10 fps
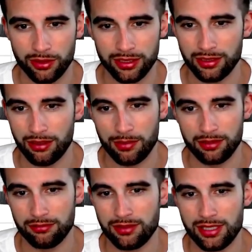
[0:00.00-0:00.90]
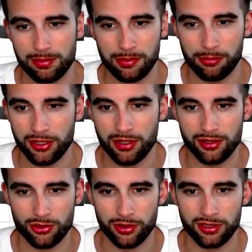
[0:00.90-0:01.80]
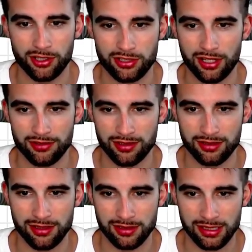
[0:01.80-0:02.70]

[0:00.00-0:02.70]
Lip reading: And I mean, he's been pretty good at scoring touchdowns this season.